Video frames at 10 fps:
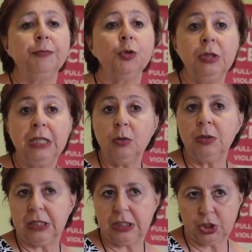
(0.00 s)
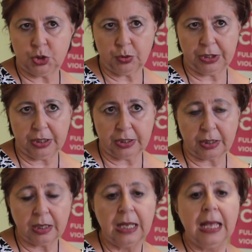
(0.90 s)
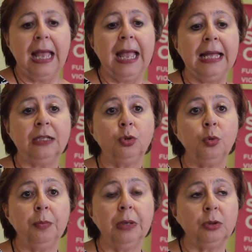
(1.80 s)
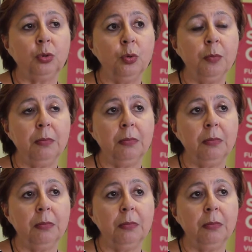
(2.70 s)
to deal with this issue here and to